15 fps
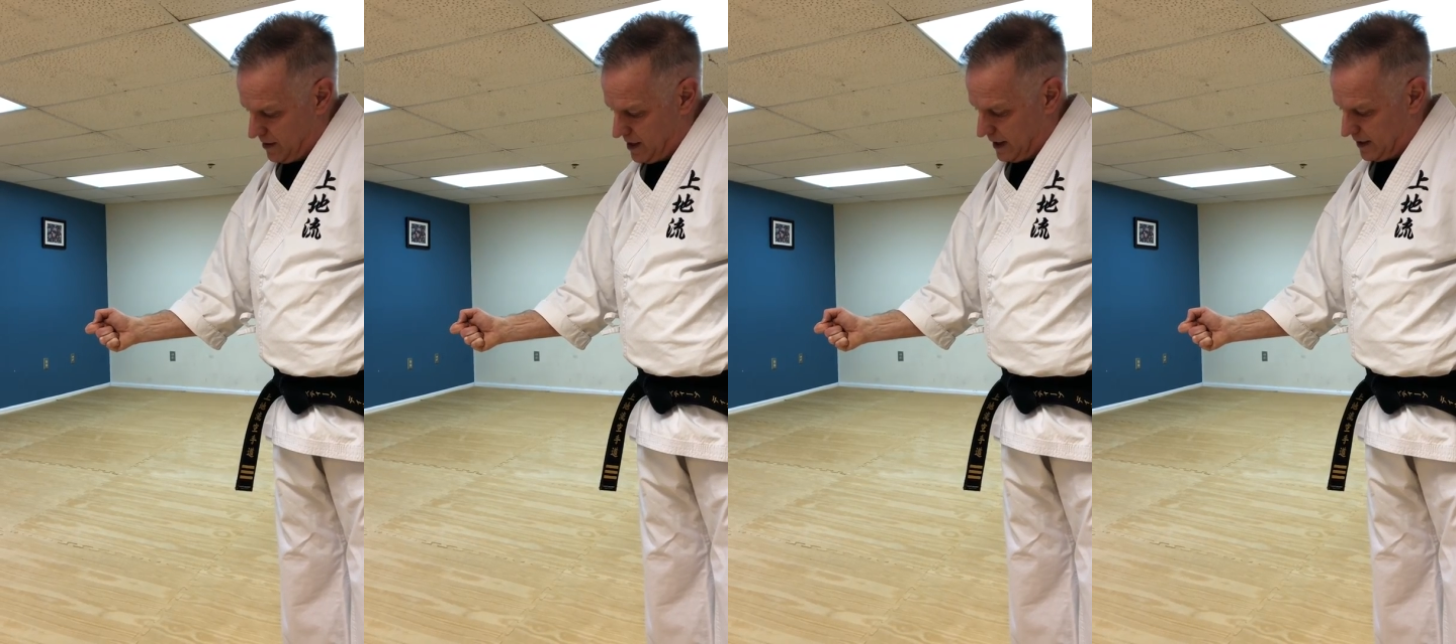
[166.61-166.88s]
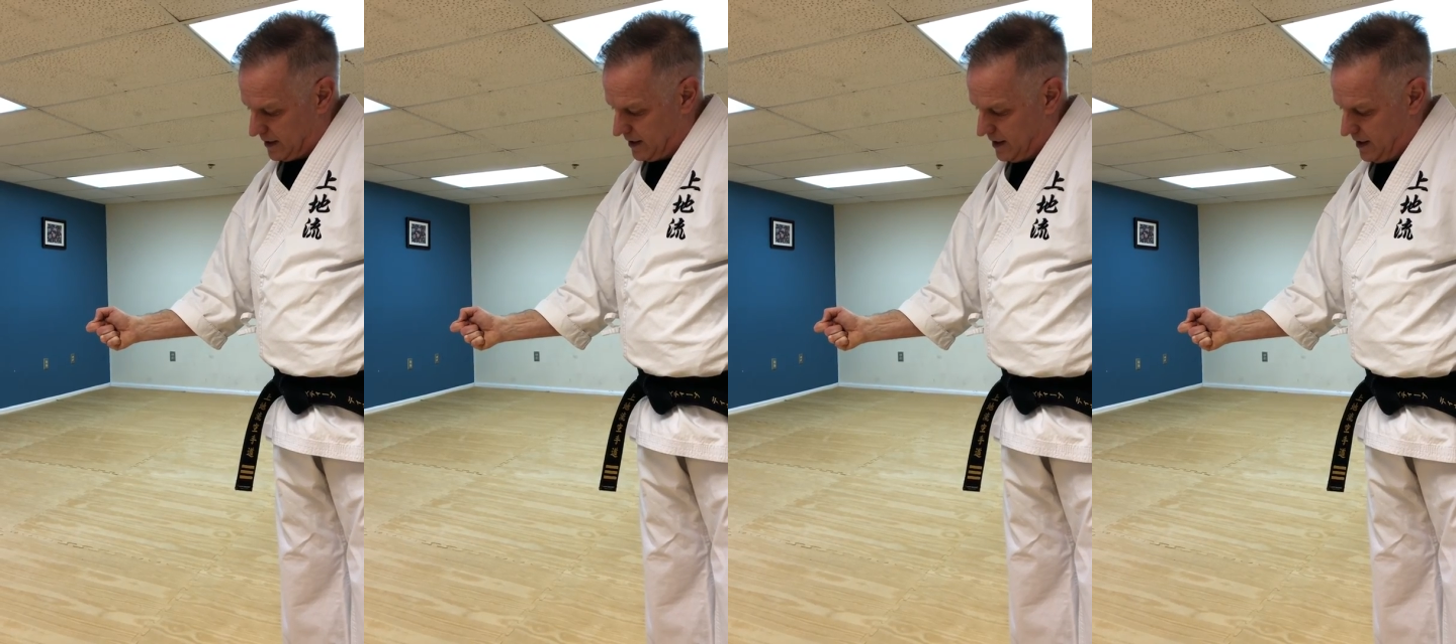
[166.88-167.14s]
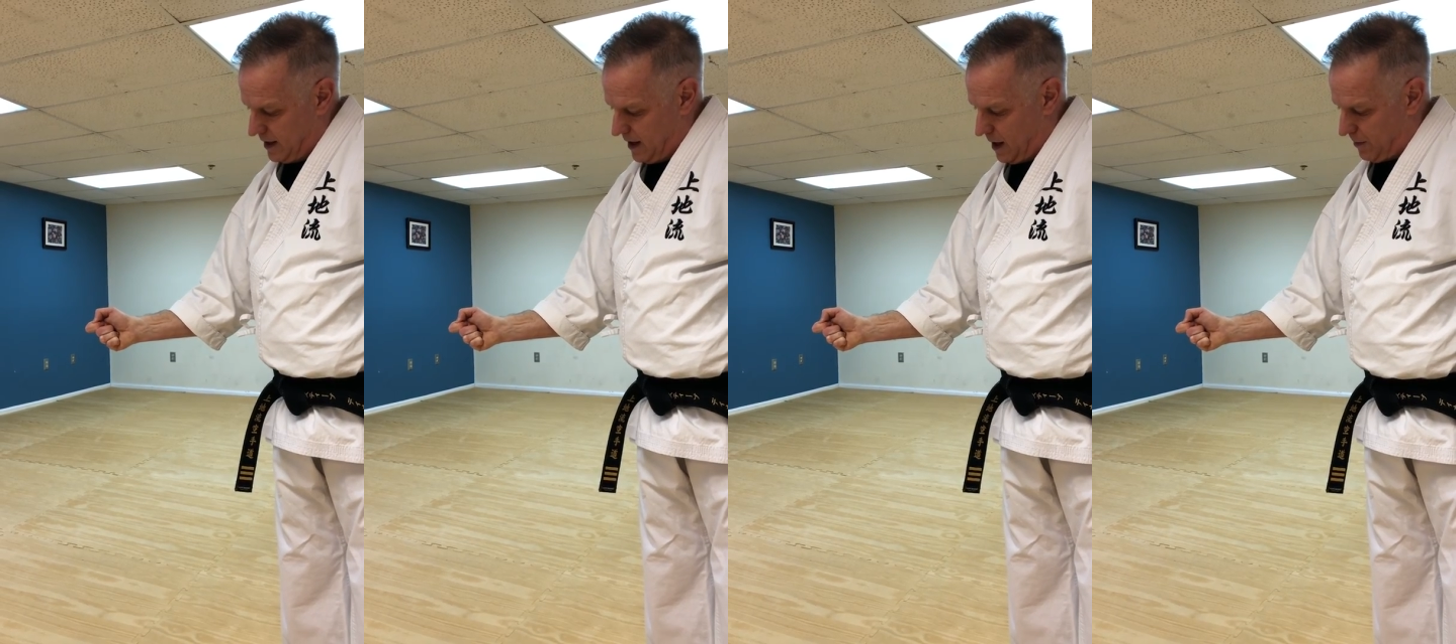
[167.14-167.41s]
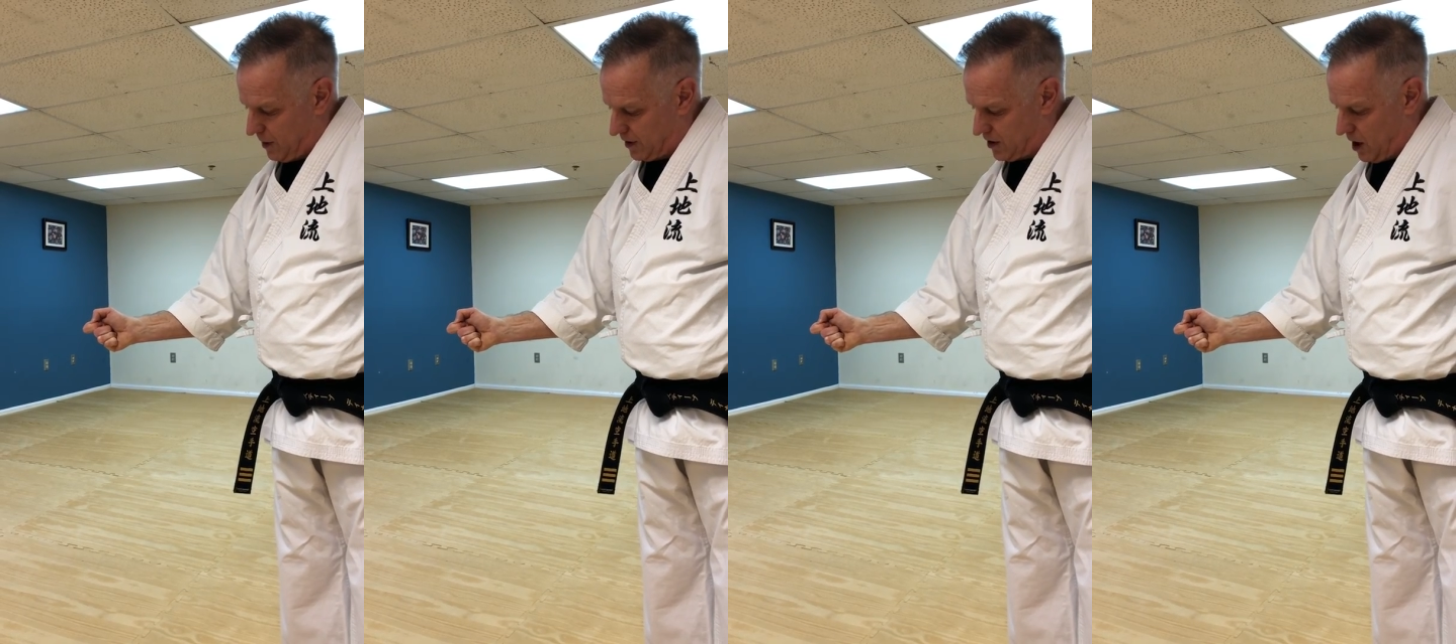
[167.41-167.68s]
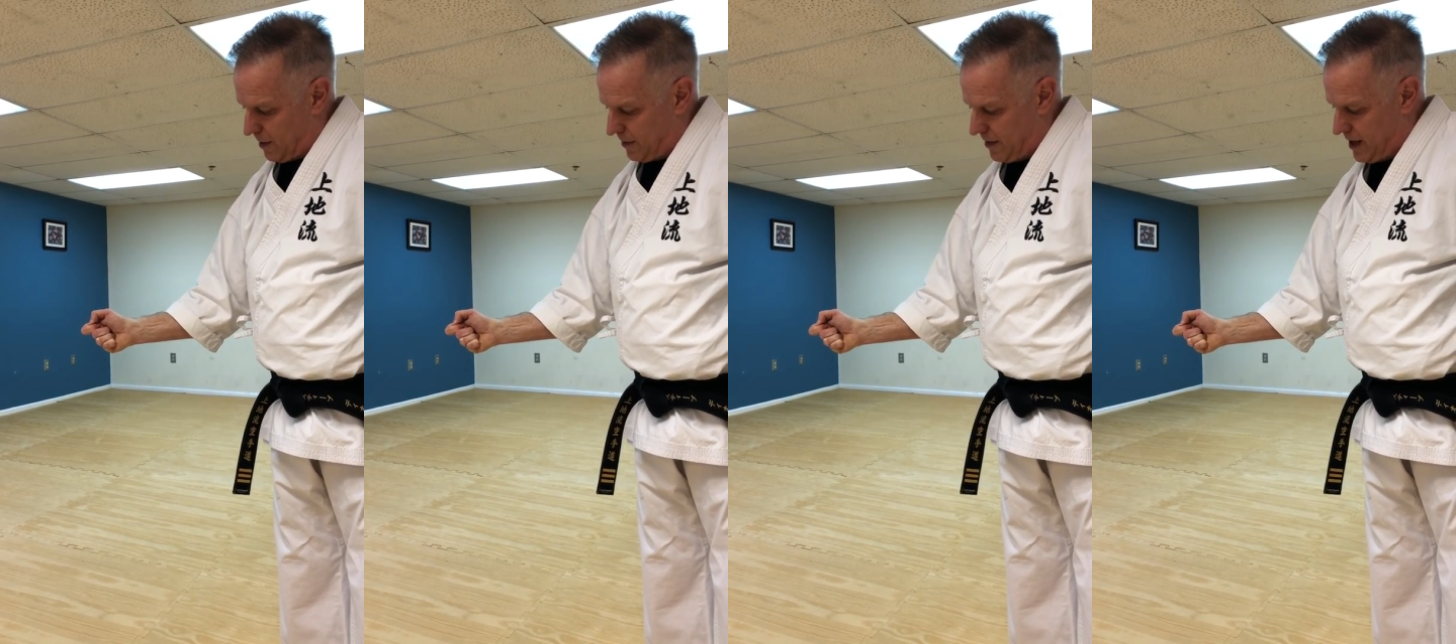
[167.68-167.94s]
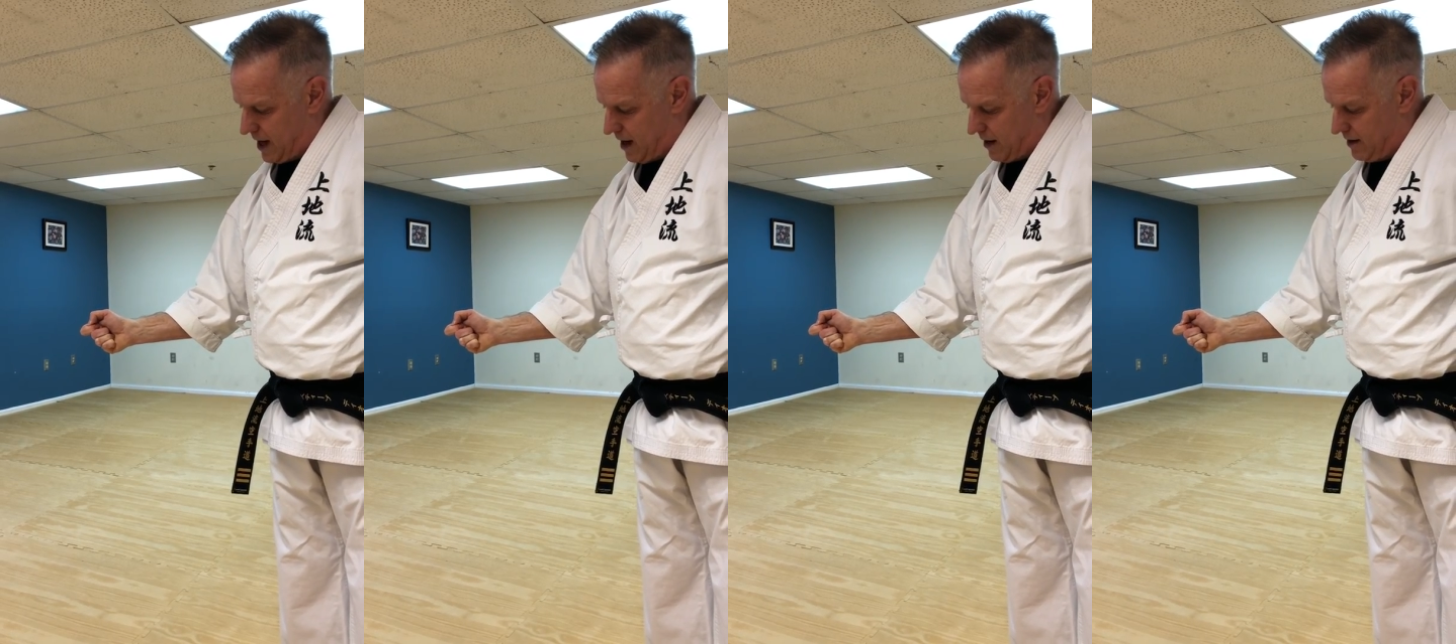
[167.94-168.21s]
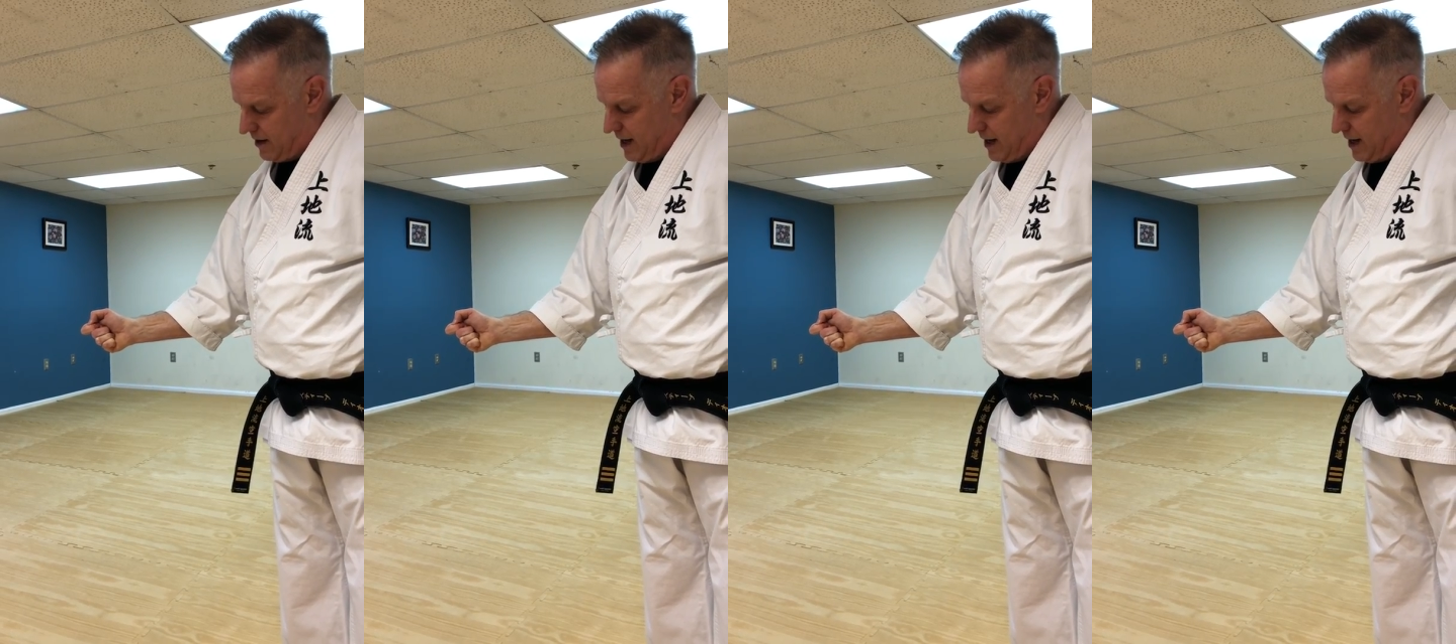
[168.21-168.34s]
this up on top of there.